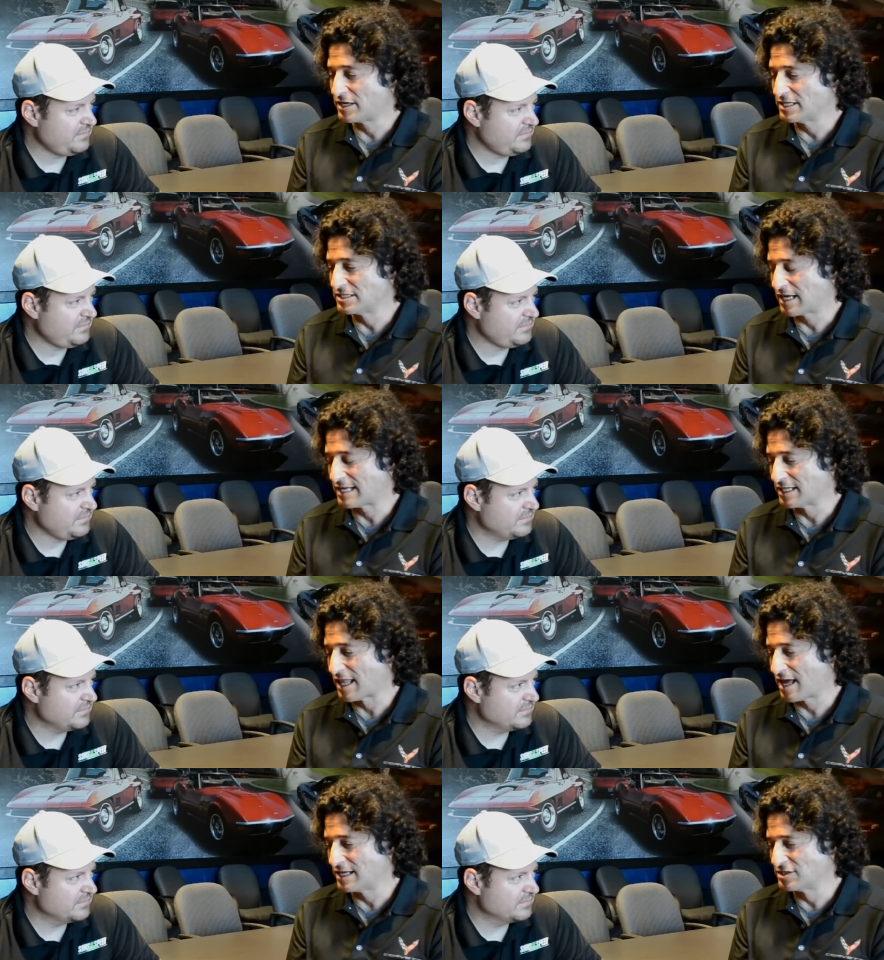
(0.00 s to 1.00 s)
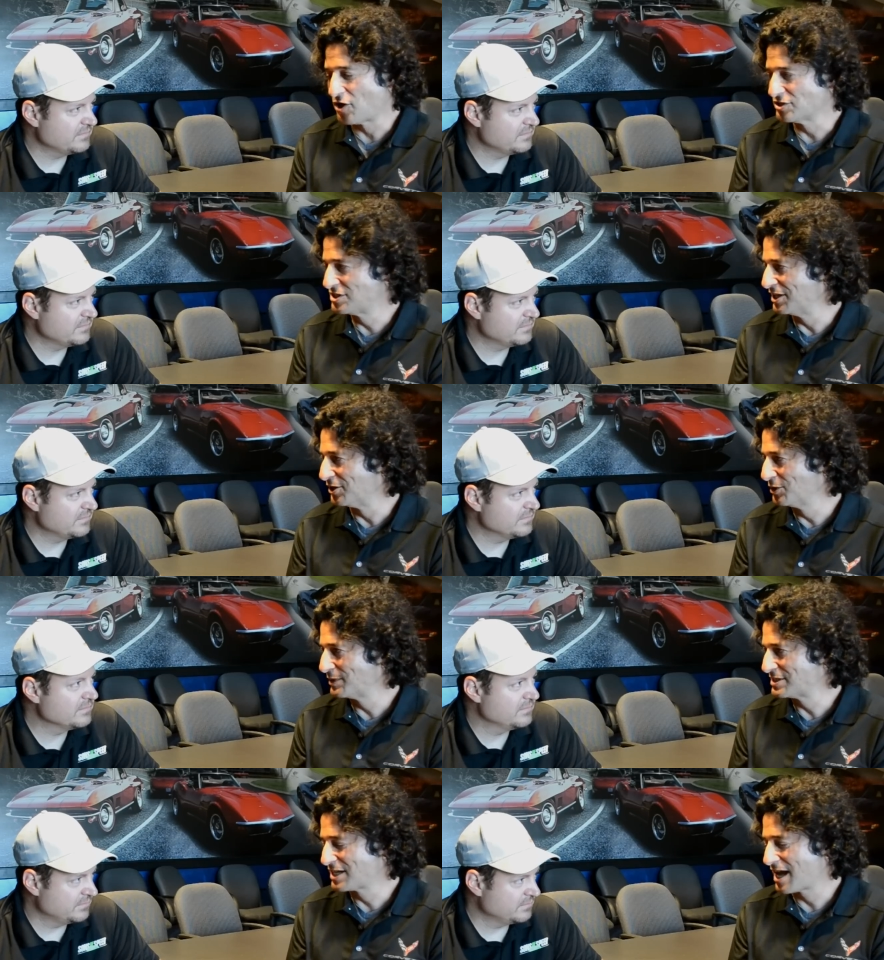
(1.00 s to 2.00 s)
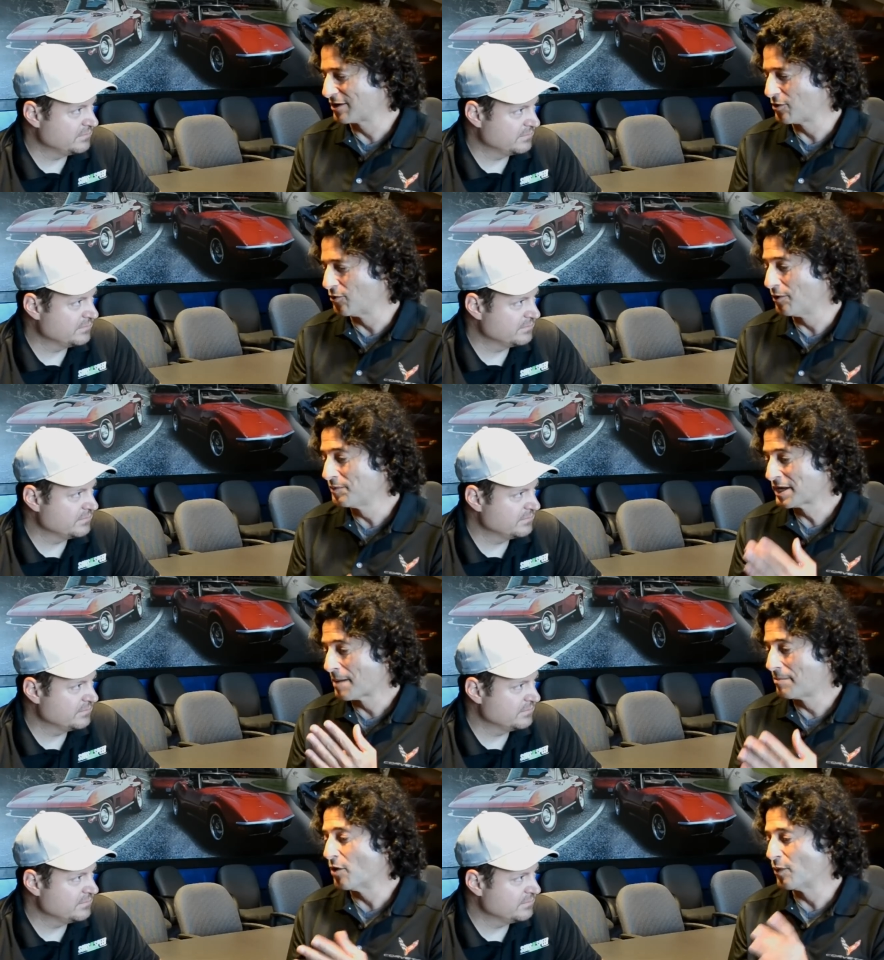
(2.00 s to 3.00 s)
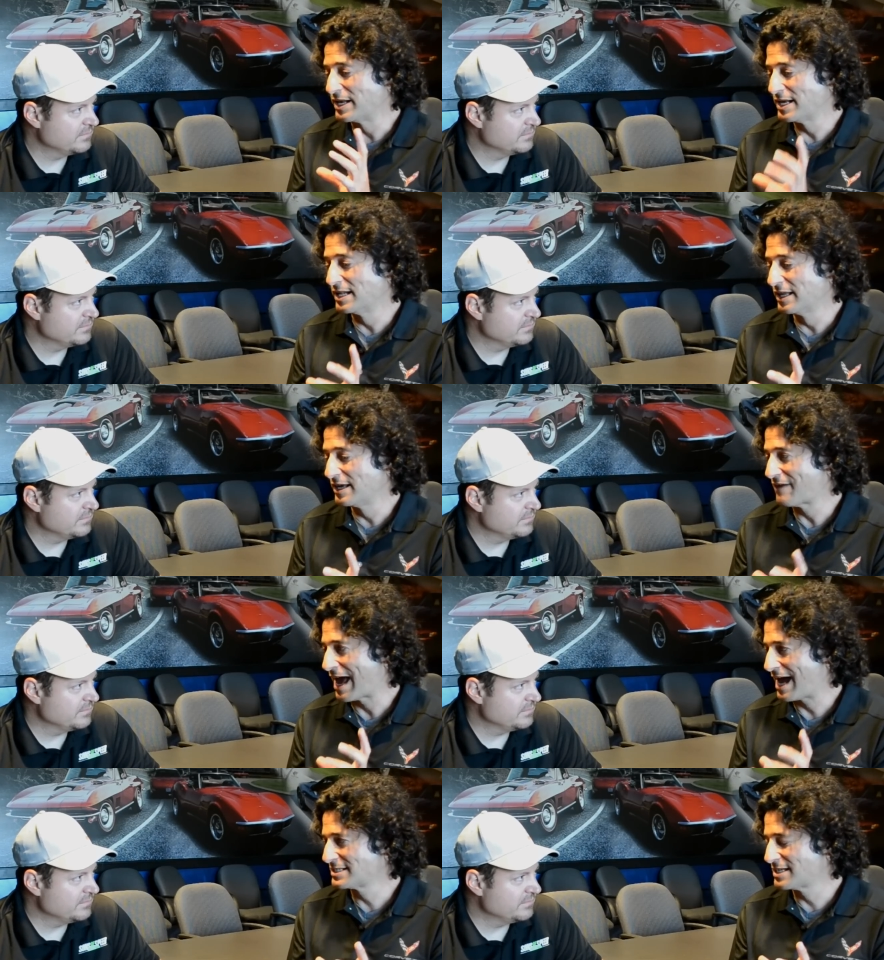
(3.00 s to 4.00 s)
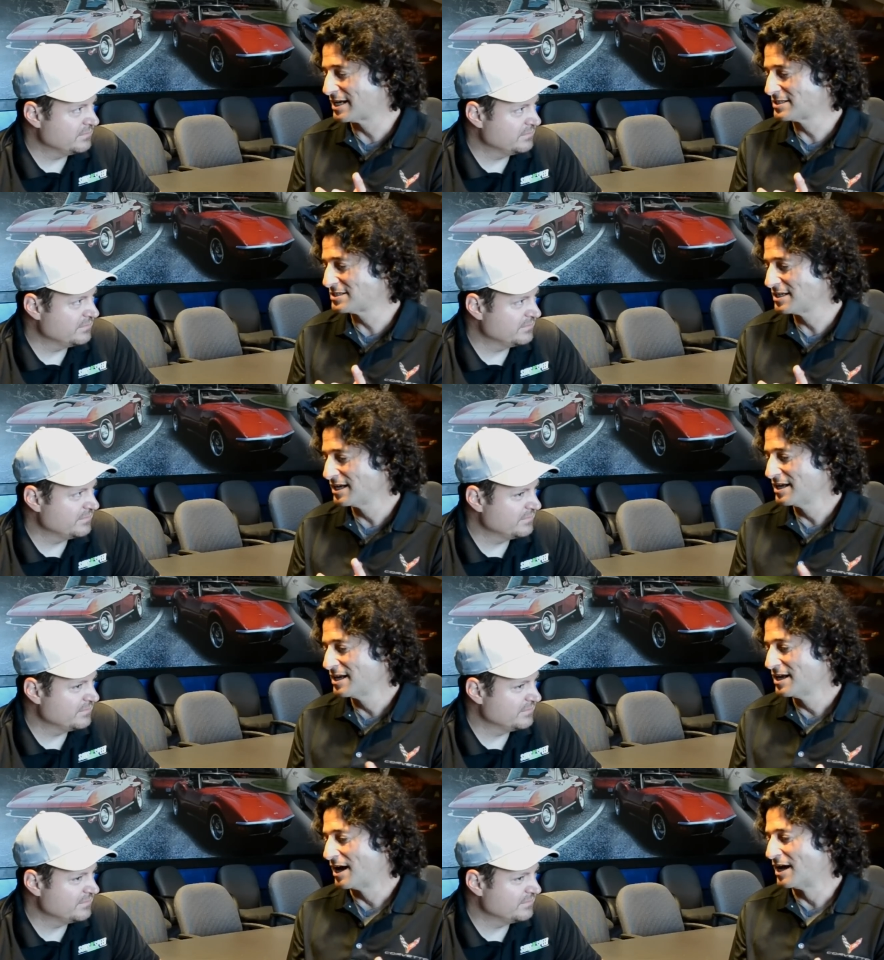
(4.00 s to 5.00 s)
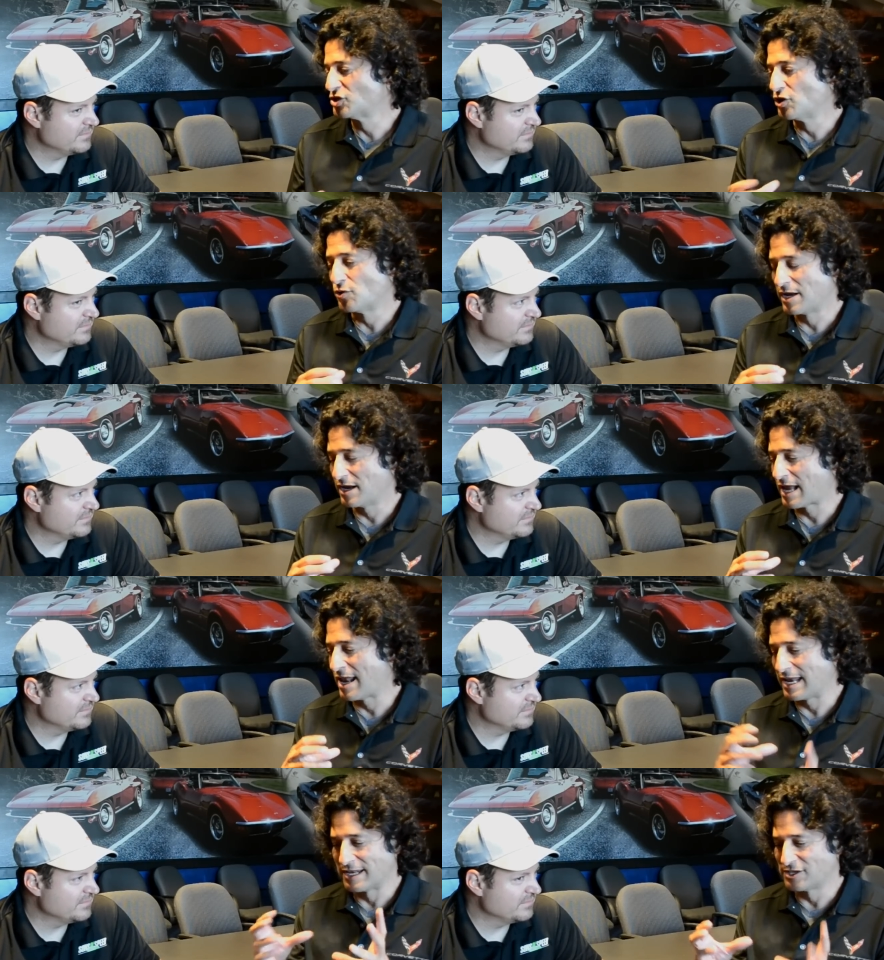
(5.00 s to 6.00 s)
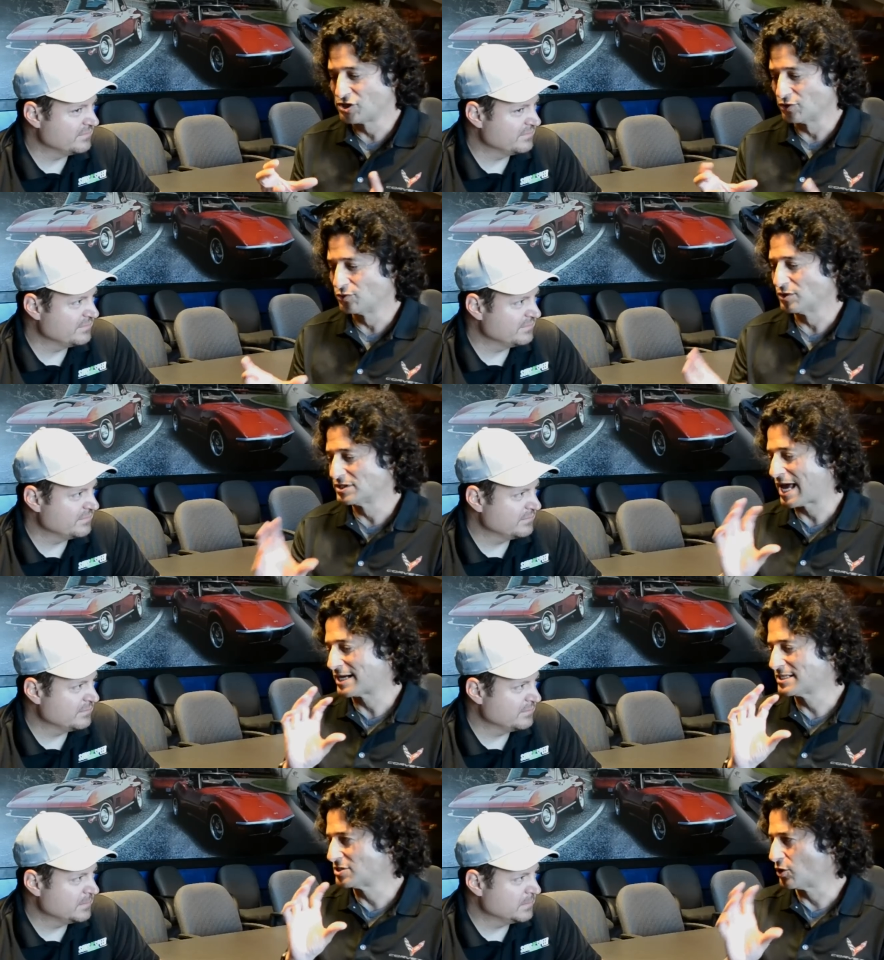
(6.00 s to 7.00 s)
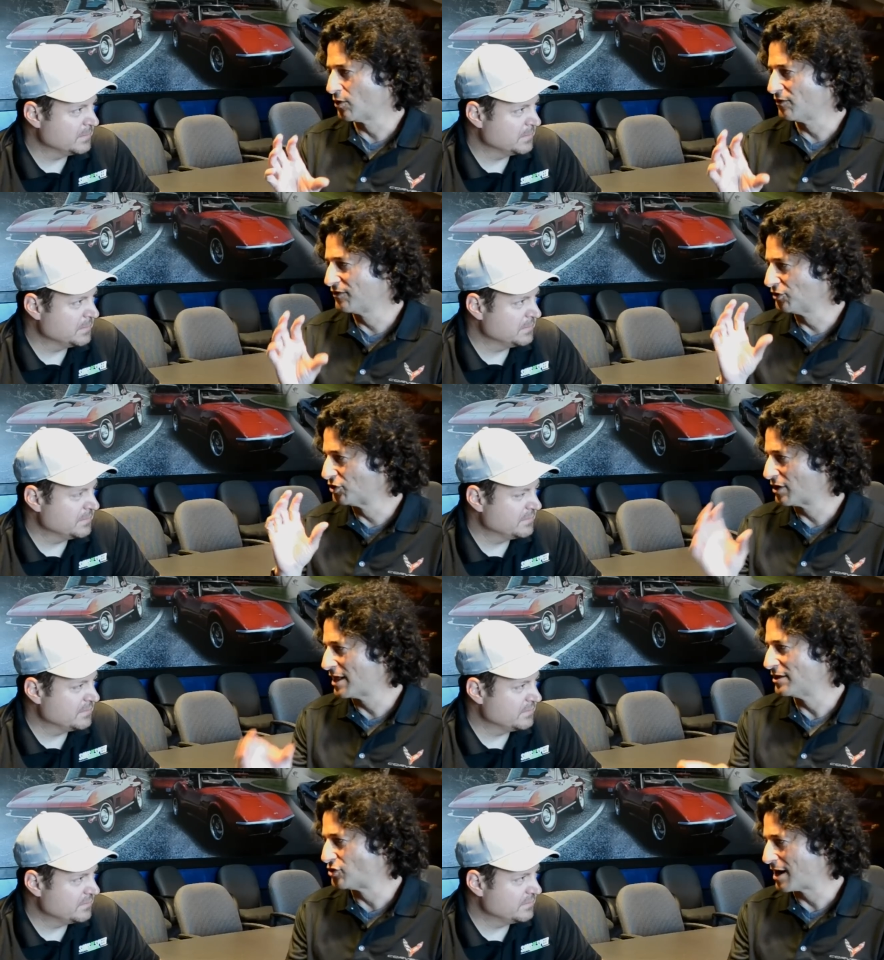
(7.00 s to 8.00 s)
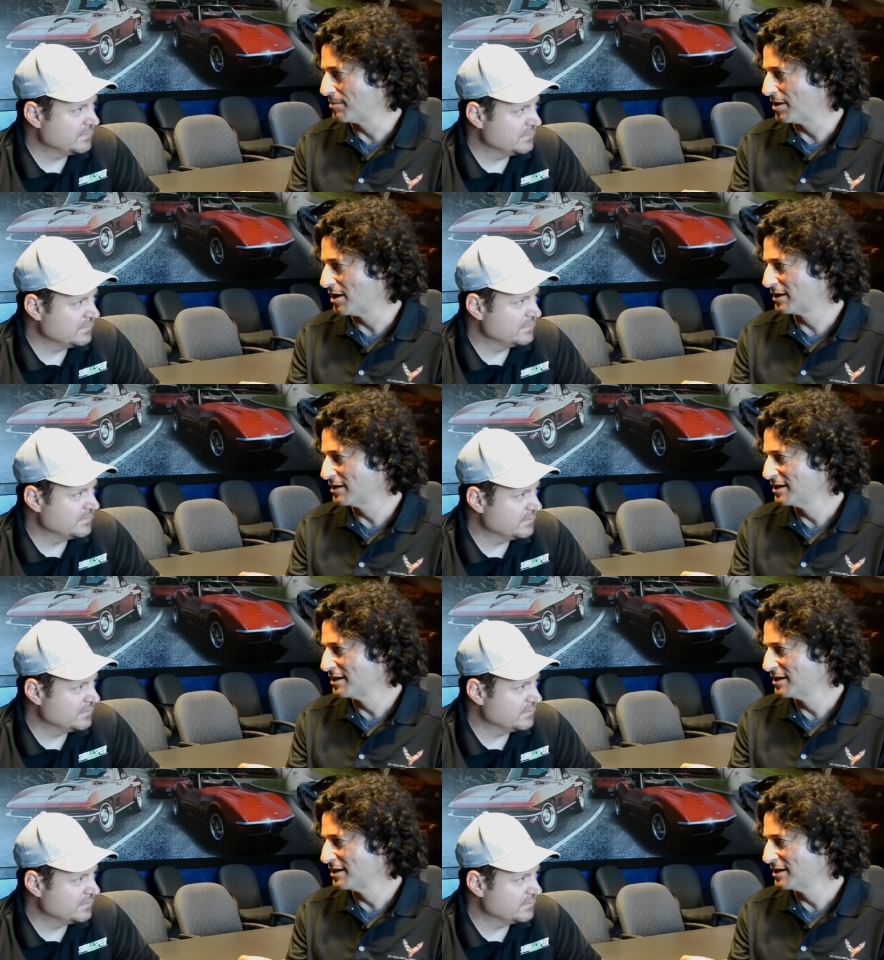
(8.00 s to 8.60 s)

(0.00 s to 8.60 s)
Speaker 1: is all sealed, which is kind of cool, but we did leave access, so you don't need any additional tools to access the oil filter and the drain plug,